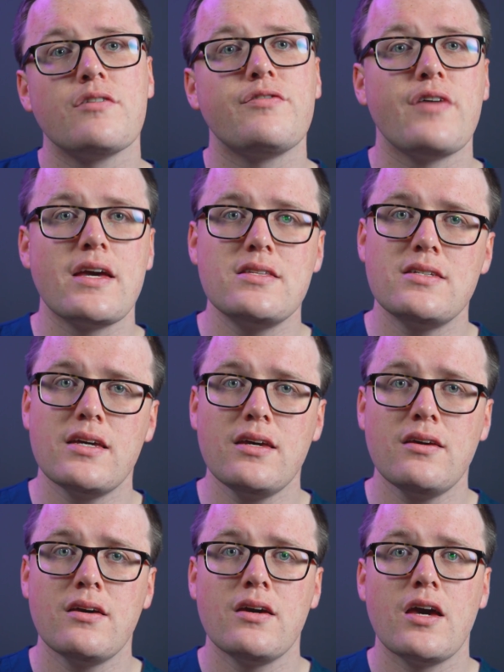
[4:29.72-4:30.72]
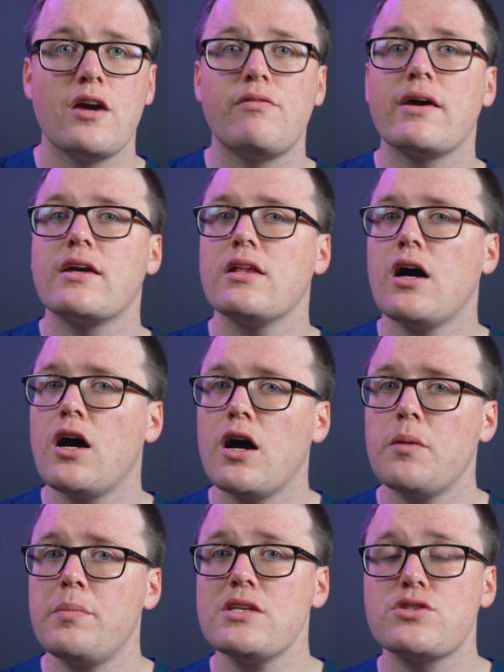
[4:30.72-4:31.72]
fainting, irregular
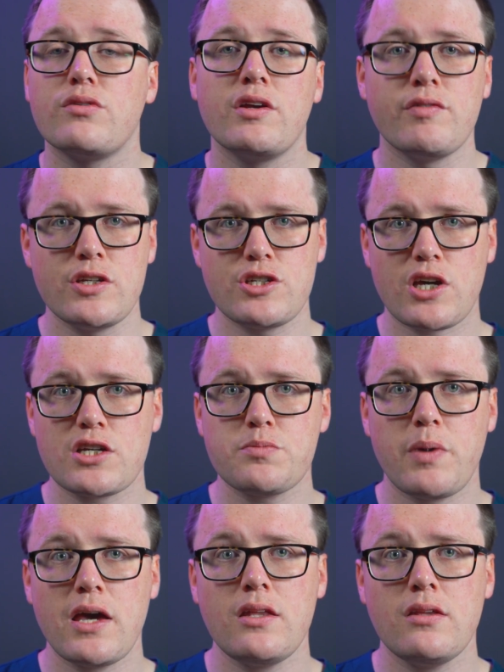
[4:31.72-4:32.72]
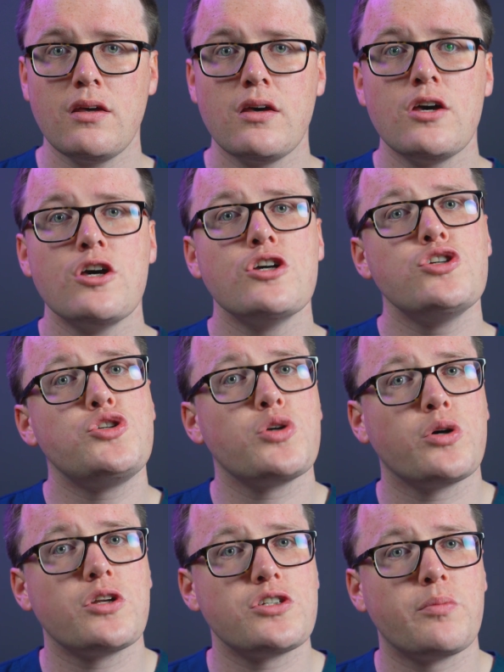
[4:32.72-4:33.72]
heartbeats or even chest pain,
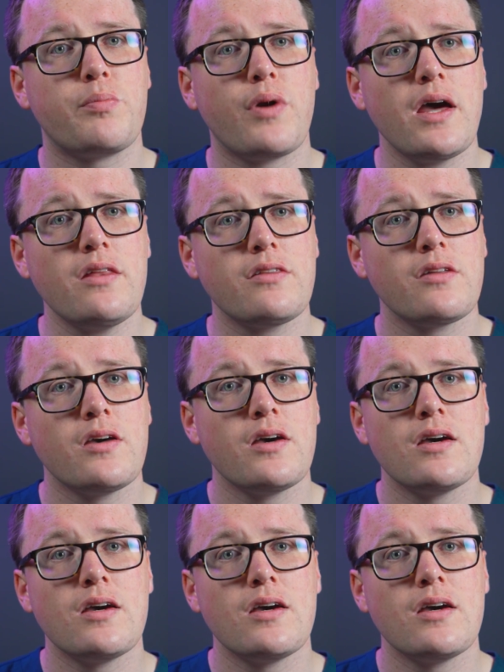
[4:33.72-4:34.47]
shortness of breath,